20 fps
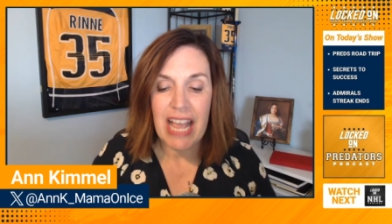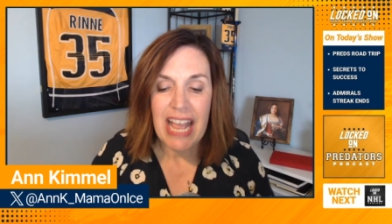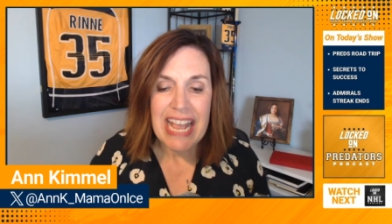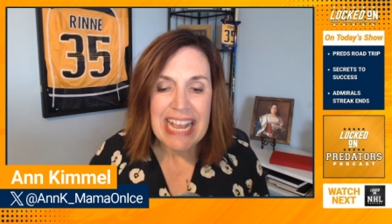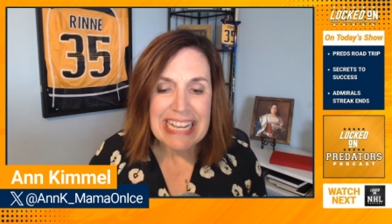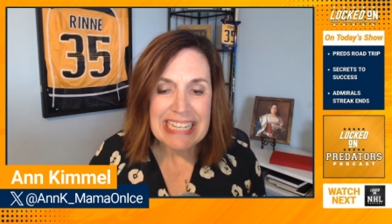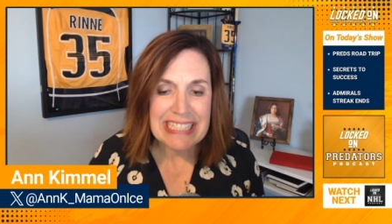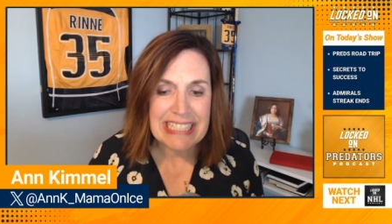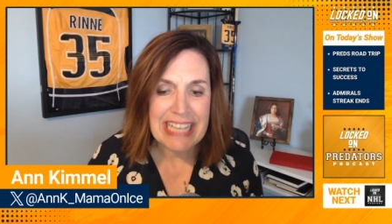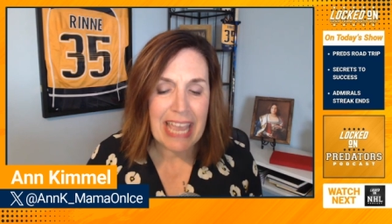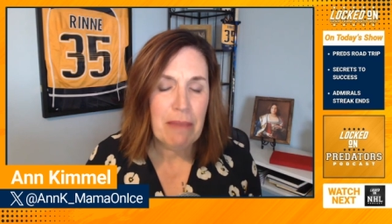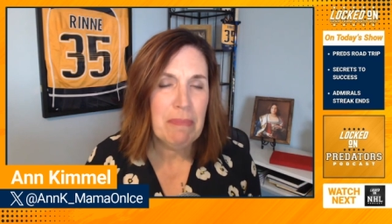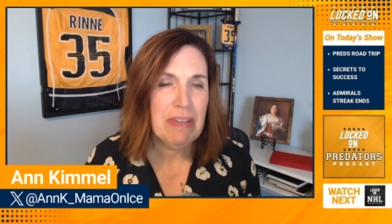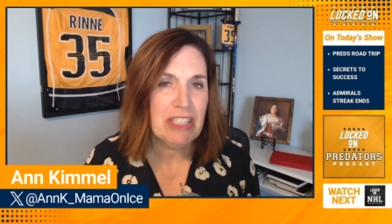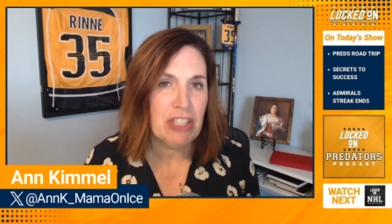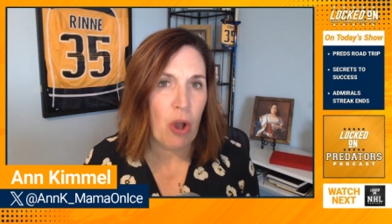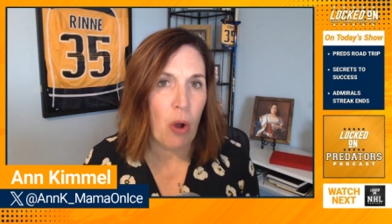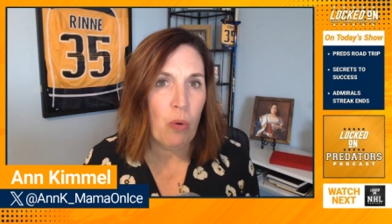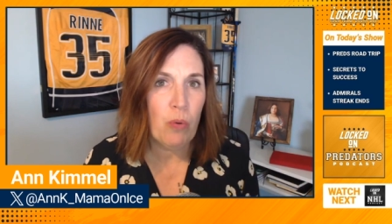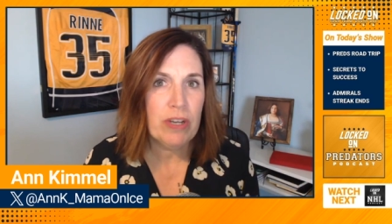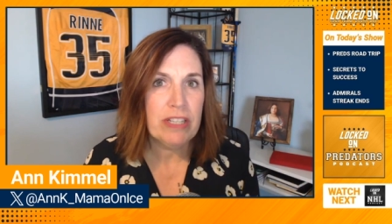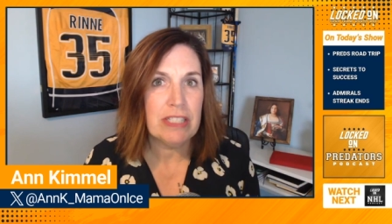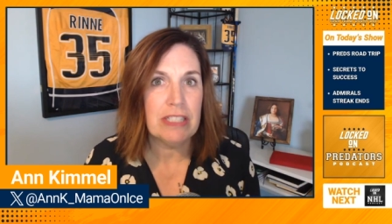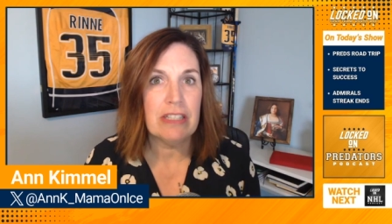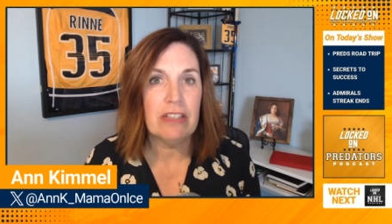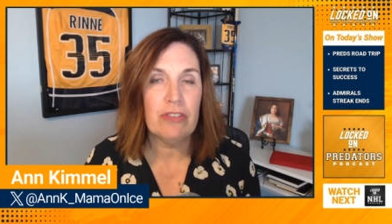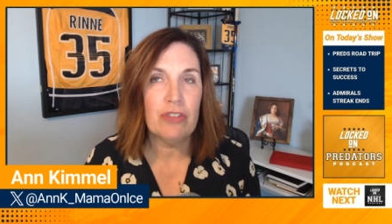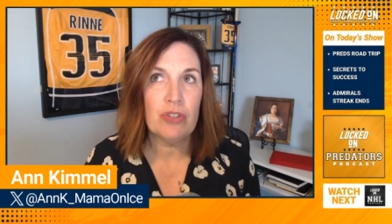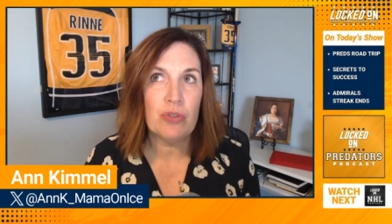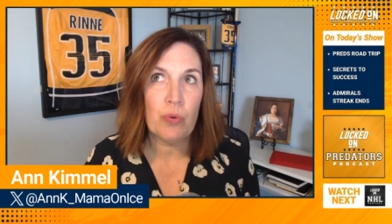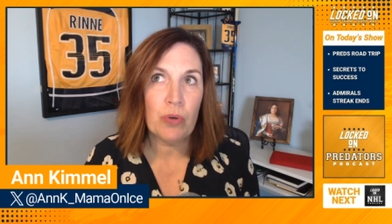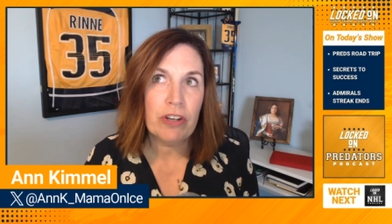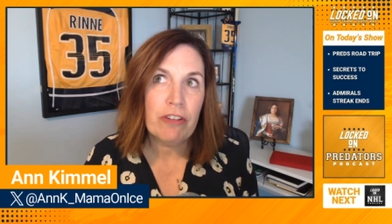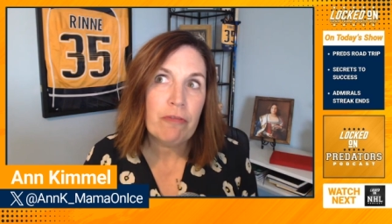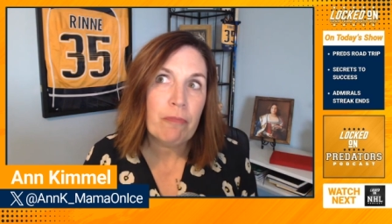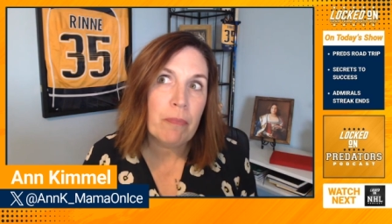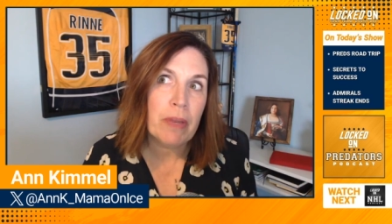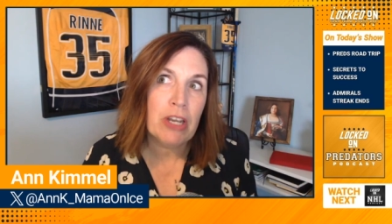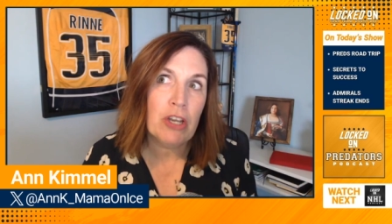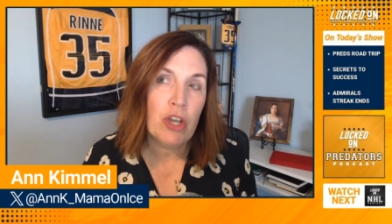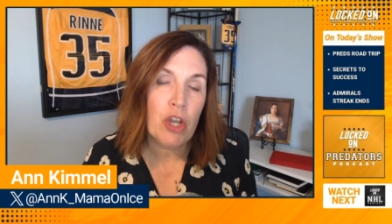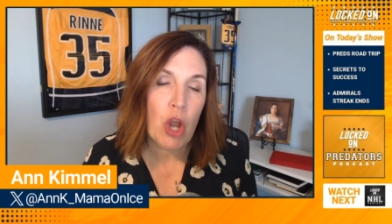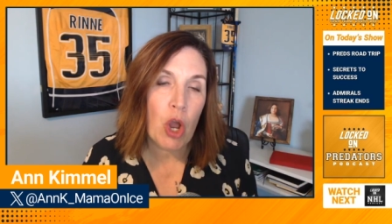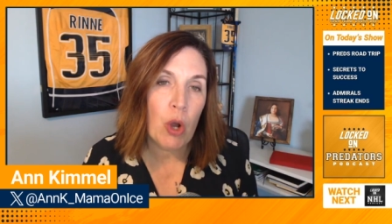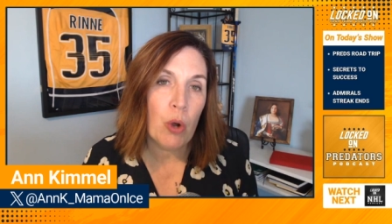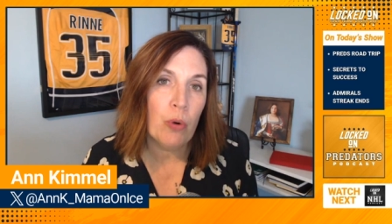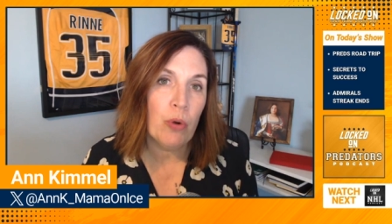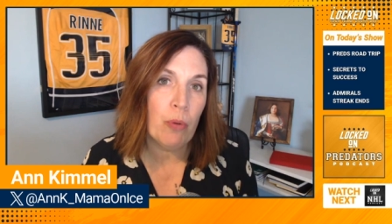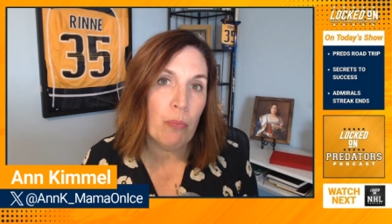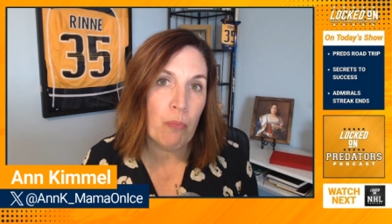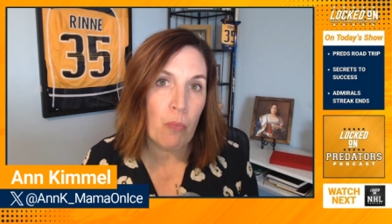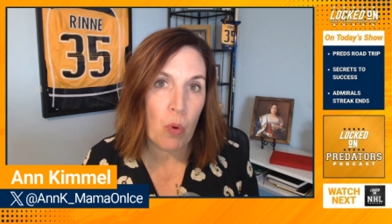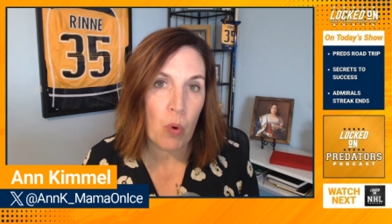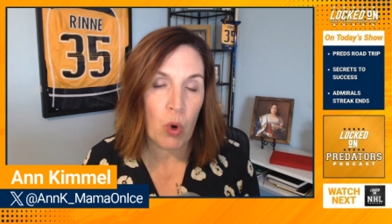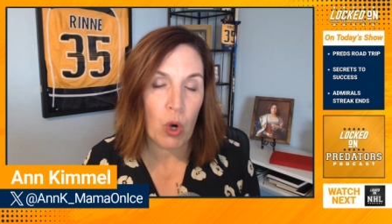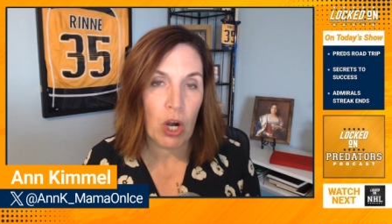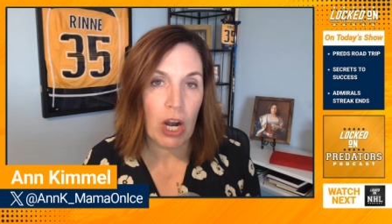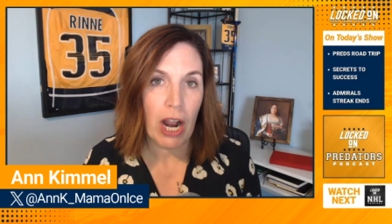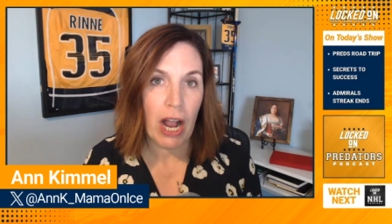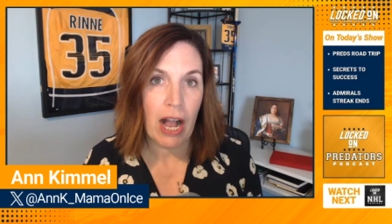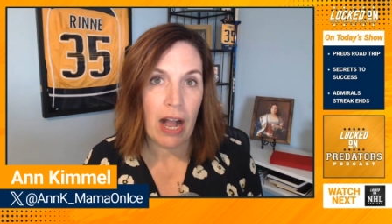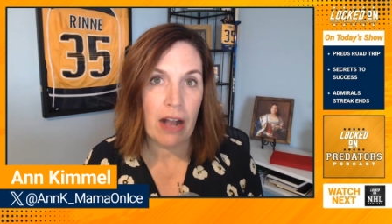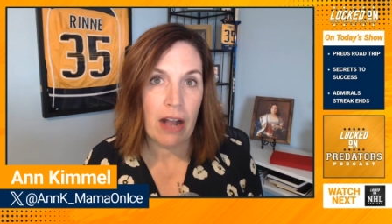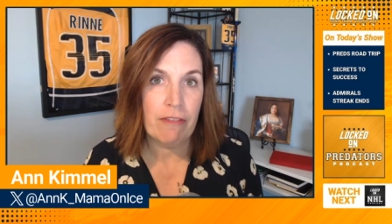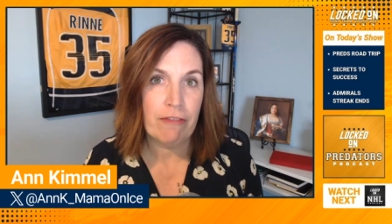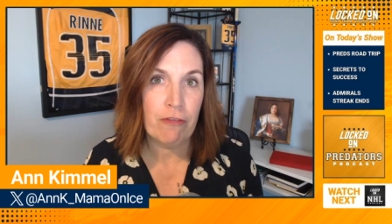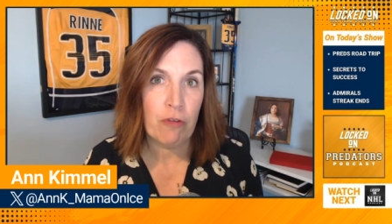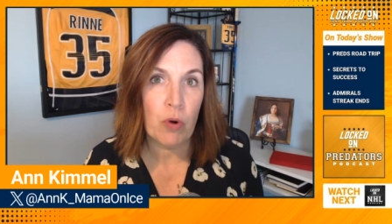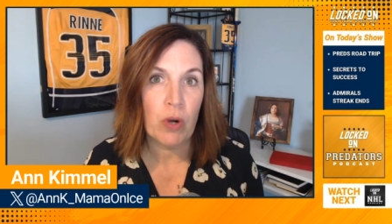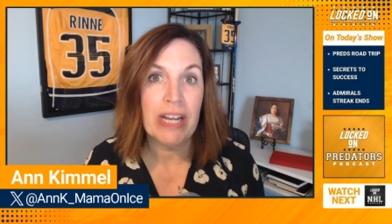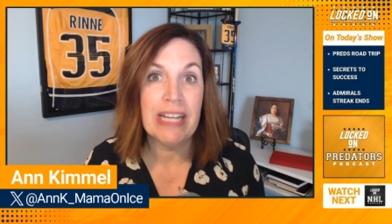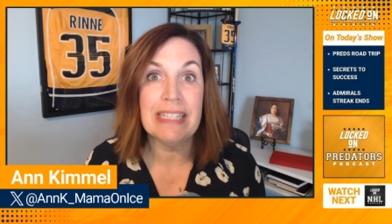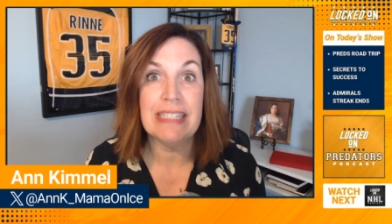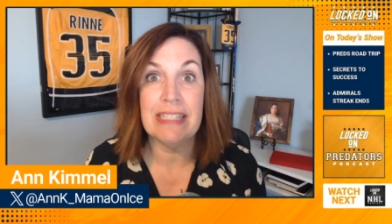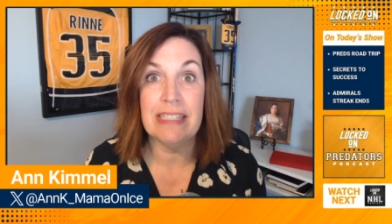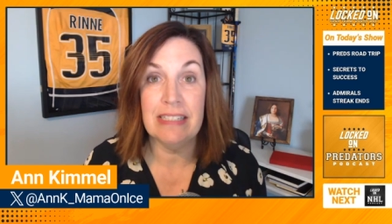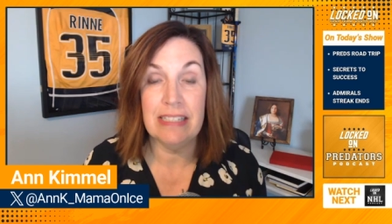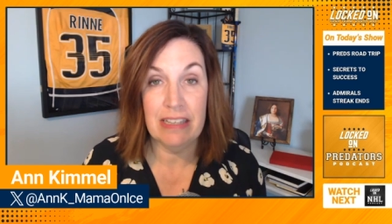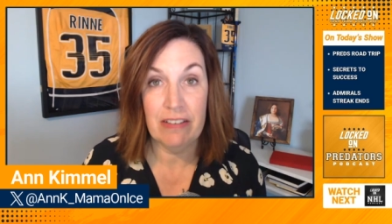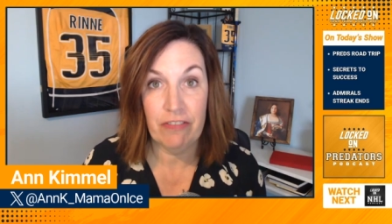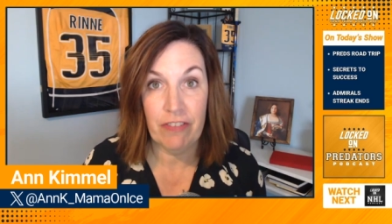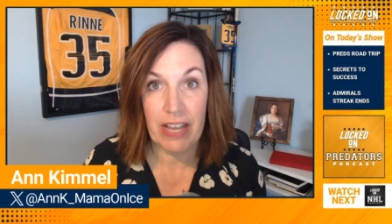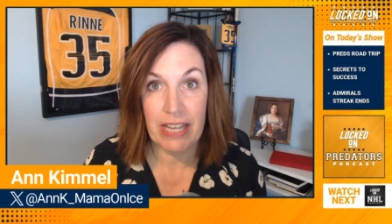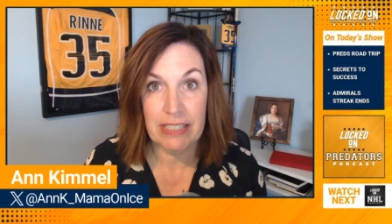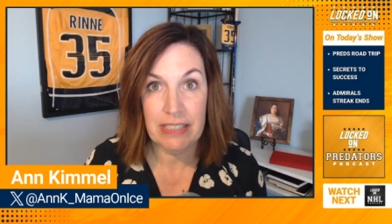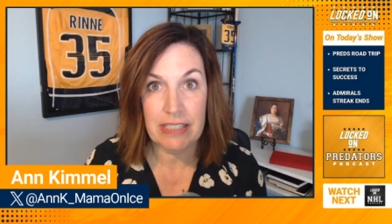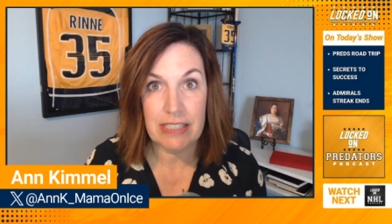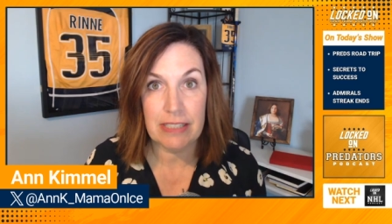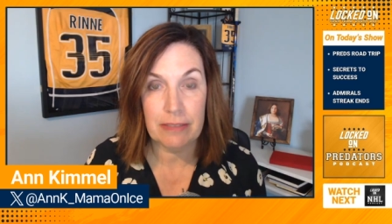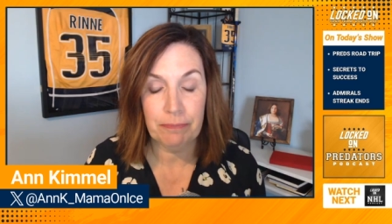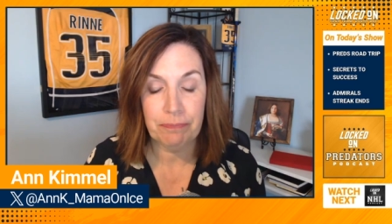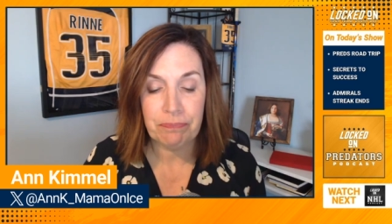His game has always sort of been known more for his defense